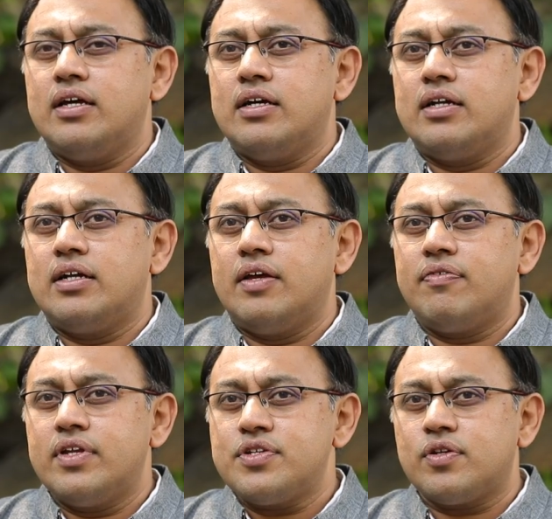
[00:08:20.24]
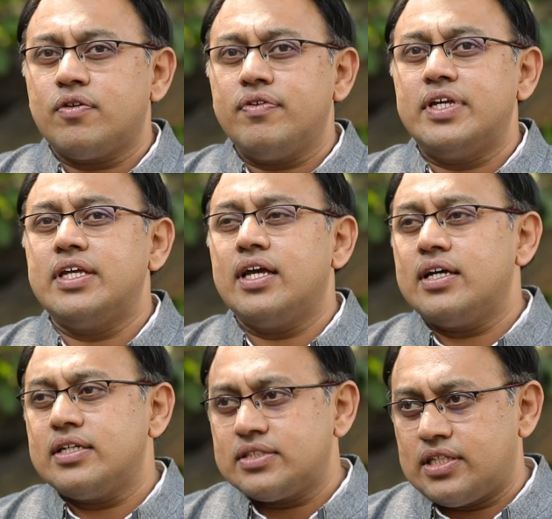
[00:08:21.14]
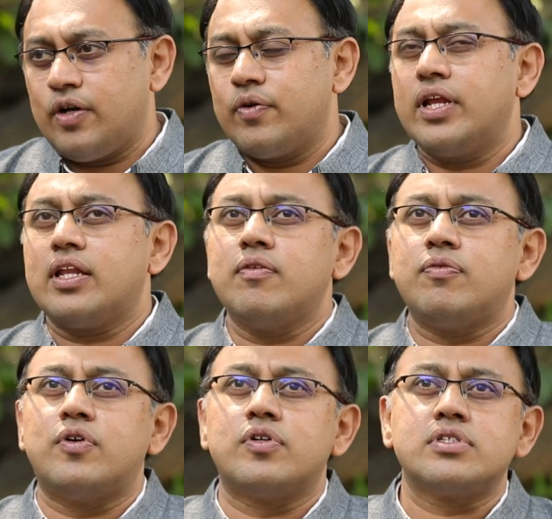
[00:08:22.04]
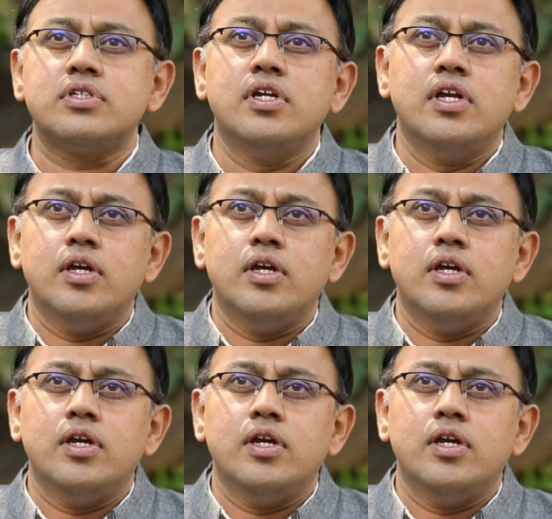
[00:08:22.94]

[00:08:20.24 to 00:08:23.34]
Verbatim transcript: uh, definition of area surrounding the forts,